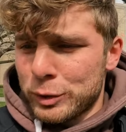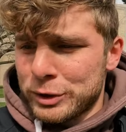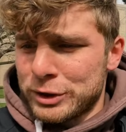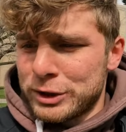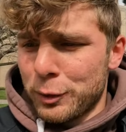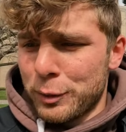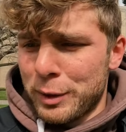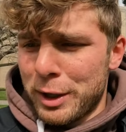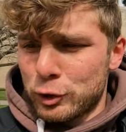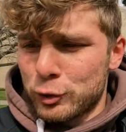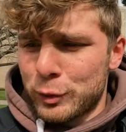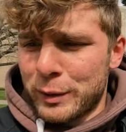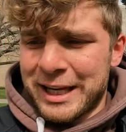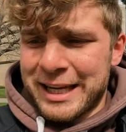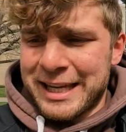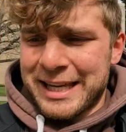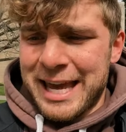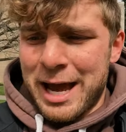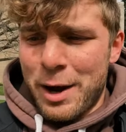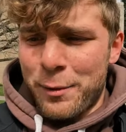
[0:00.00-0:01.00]
we'll see what else we
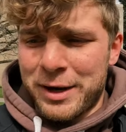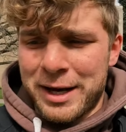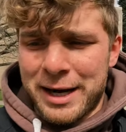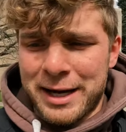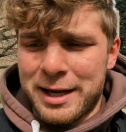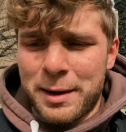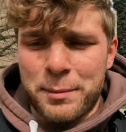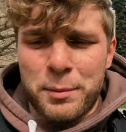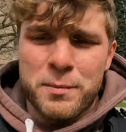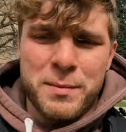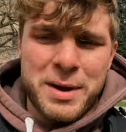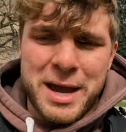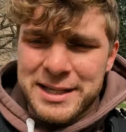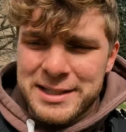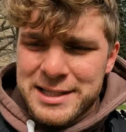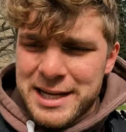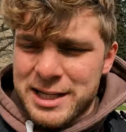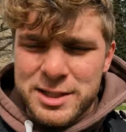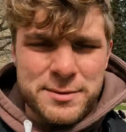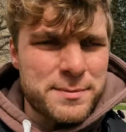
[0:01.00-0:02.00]
could get. We got a couple
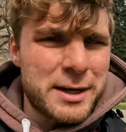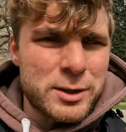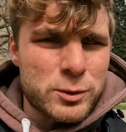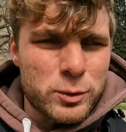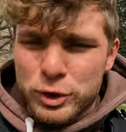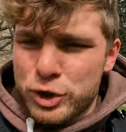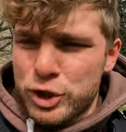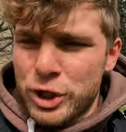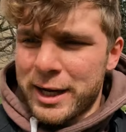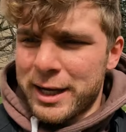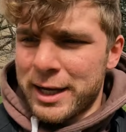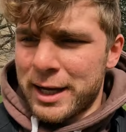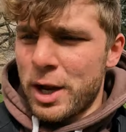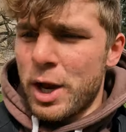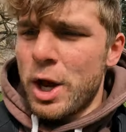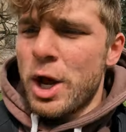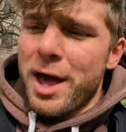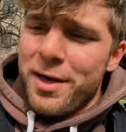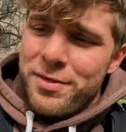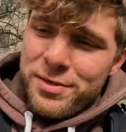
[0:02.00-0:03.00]
Mantines, might as well check check it,
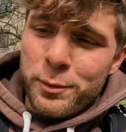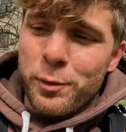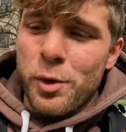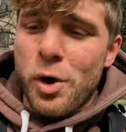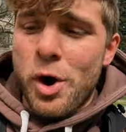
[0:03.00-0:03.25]
and then